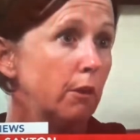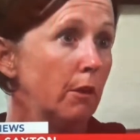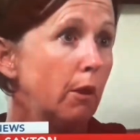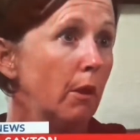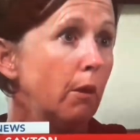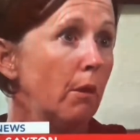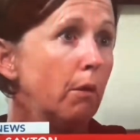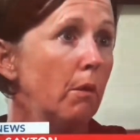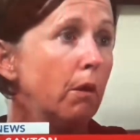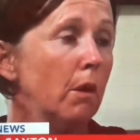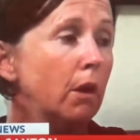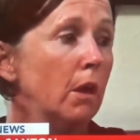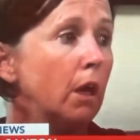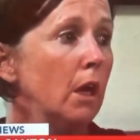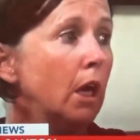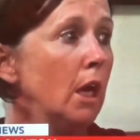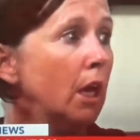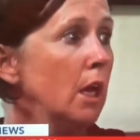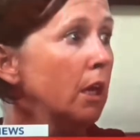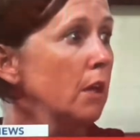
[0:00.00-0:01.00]
know,
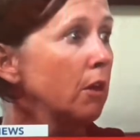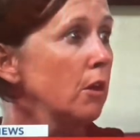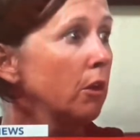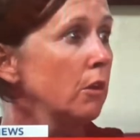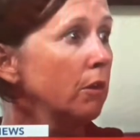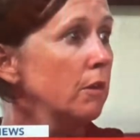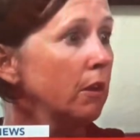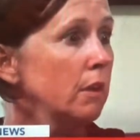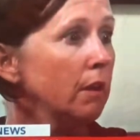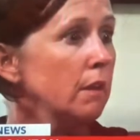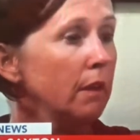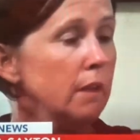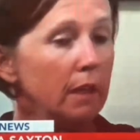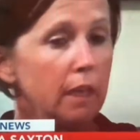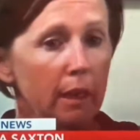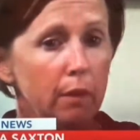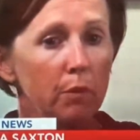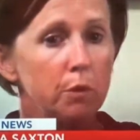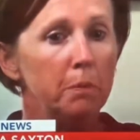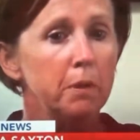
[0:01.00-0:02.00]

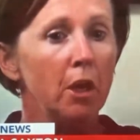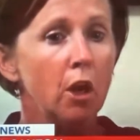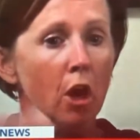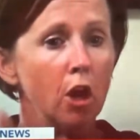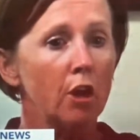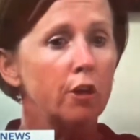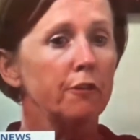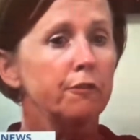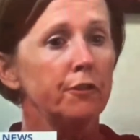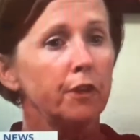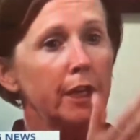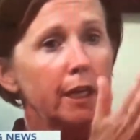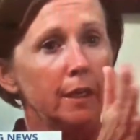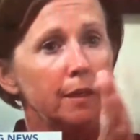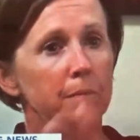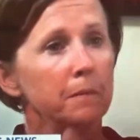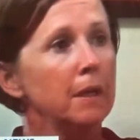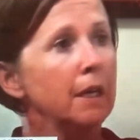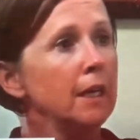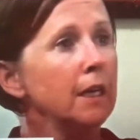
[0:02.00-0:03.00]
it would be harder for
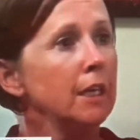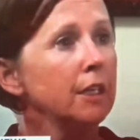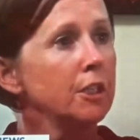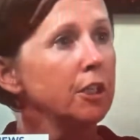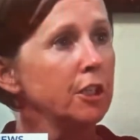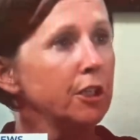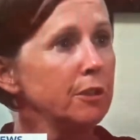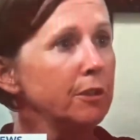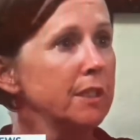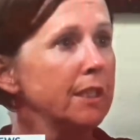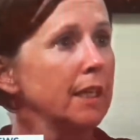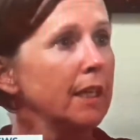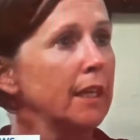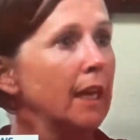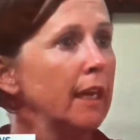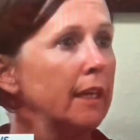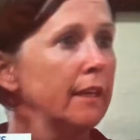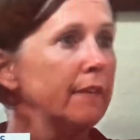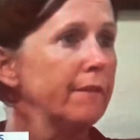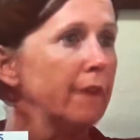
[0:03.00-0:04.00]
him to use the
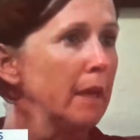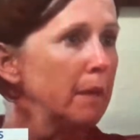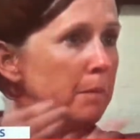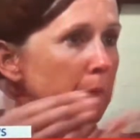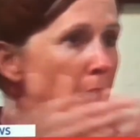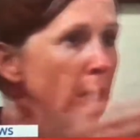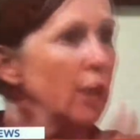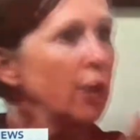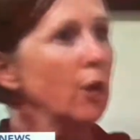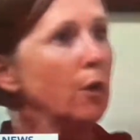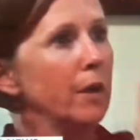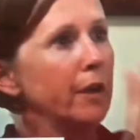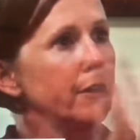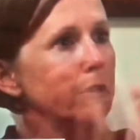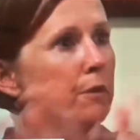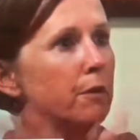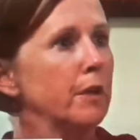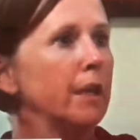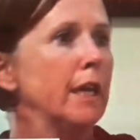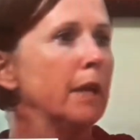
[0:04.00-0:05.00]
gun if I'm going
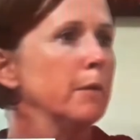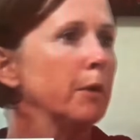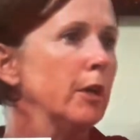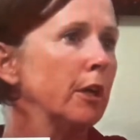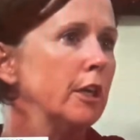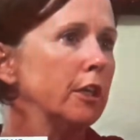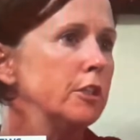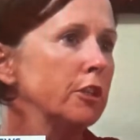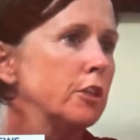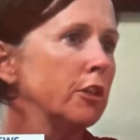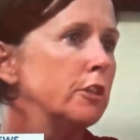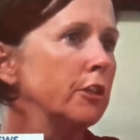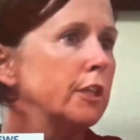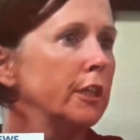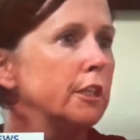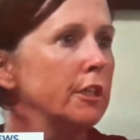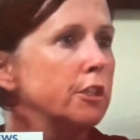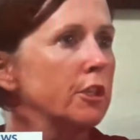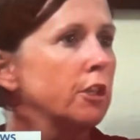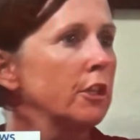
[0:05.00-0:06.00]
through a neighborhood
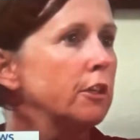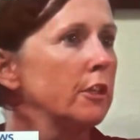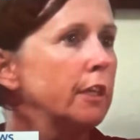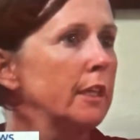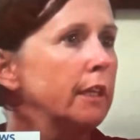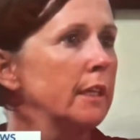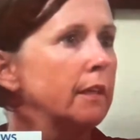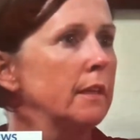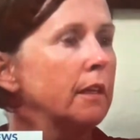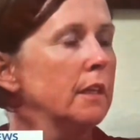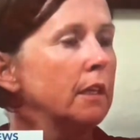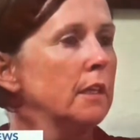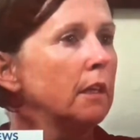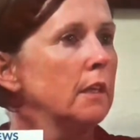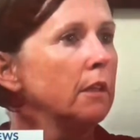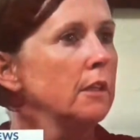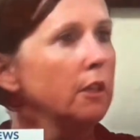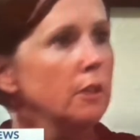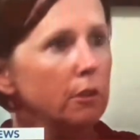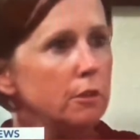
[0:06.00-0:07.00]
turning and turning
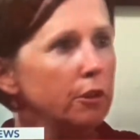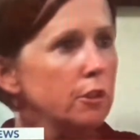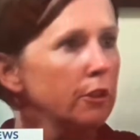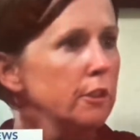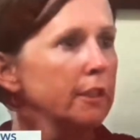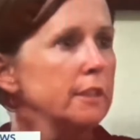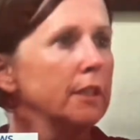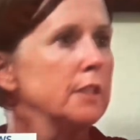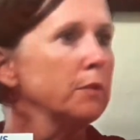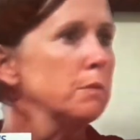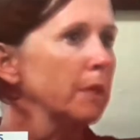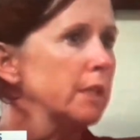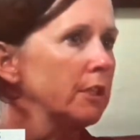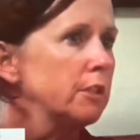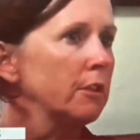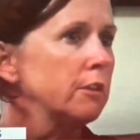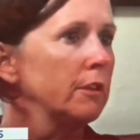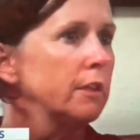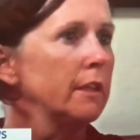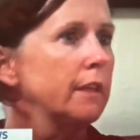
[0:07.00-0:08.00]
this way,
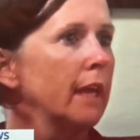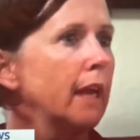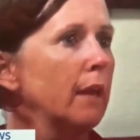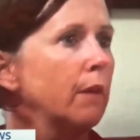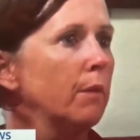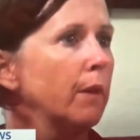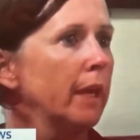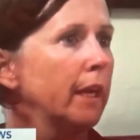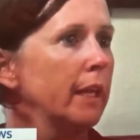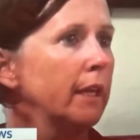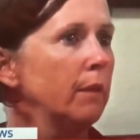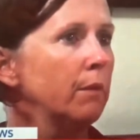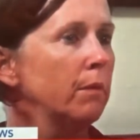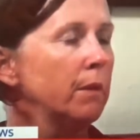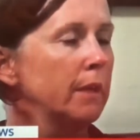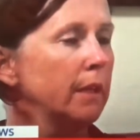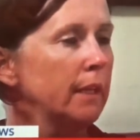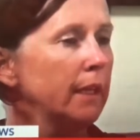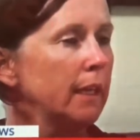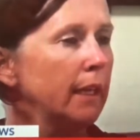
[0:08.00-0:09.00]
turning that way. He
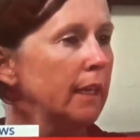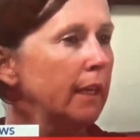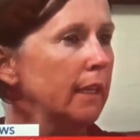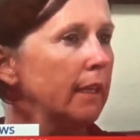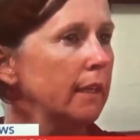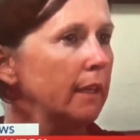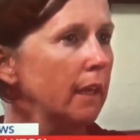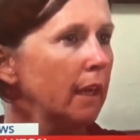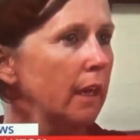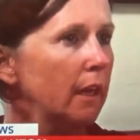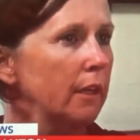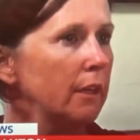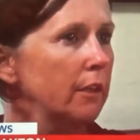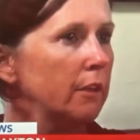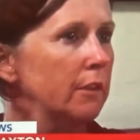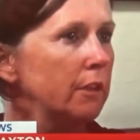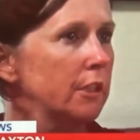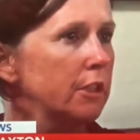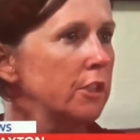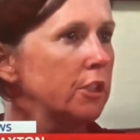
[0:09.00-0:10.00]
wouldn't get a
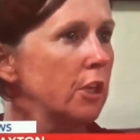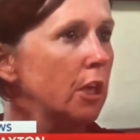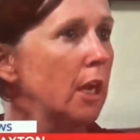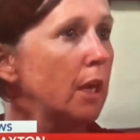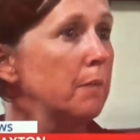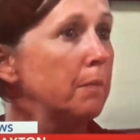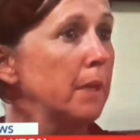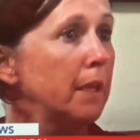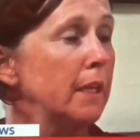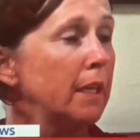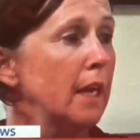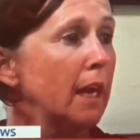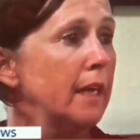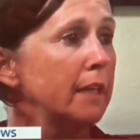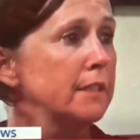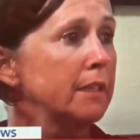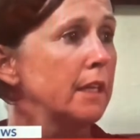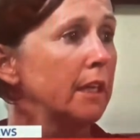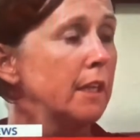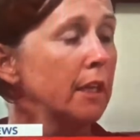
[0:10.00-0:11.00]
clear shot. But
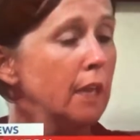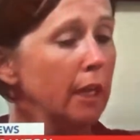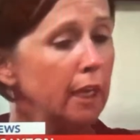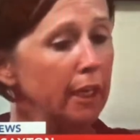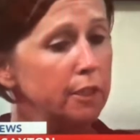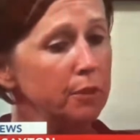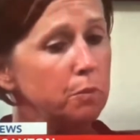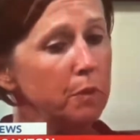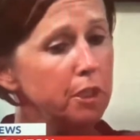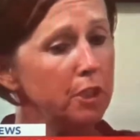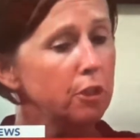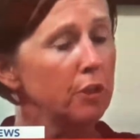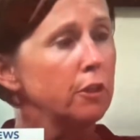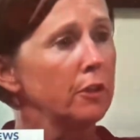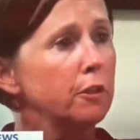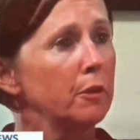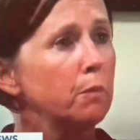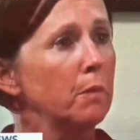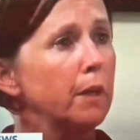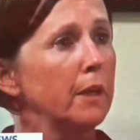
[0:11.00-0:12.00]
as we
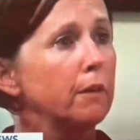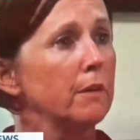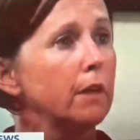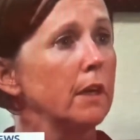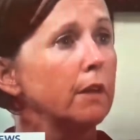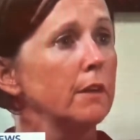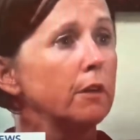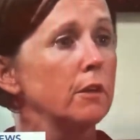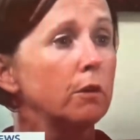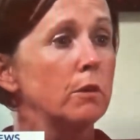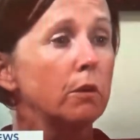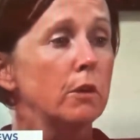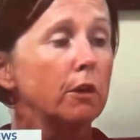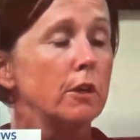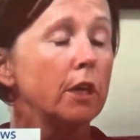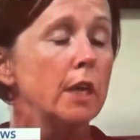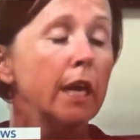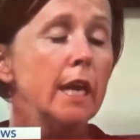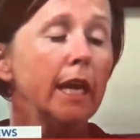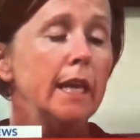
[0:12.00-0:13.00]
turned and went around the
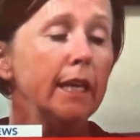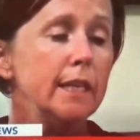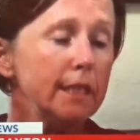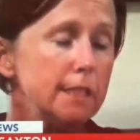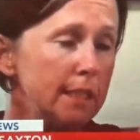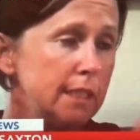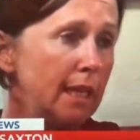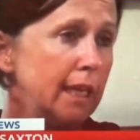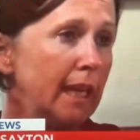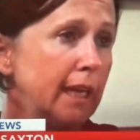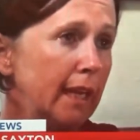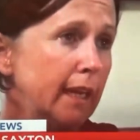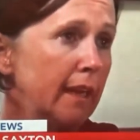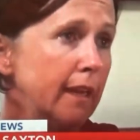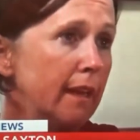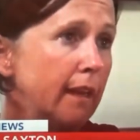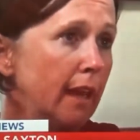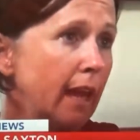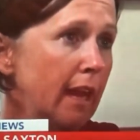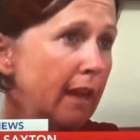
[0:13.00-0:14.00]
corner, he
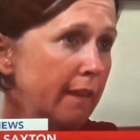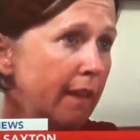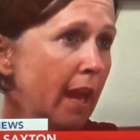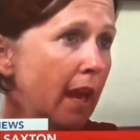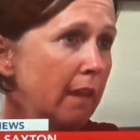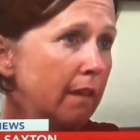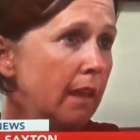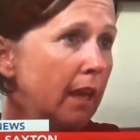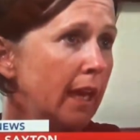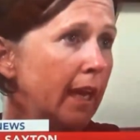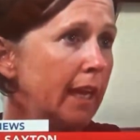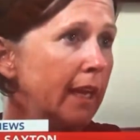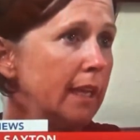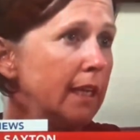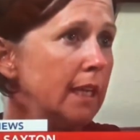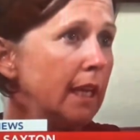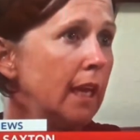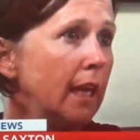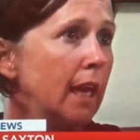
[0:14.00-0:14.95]
stayed at that light.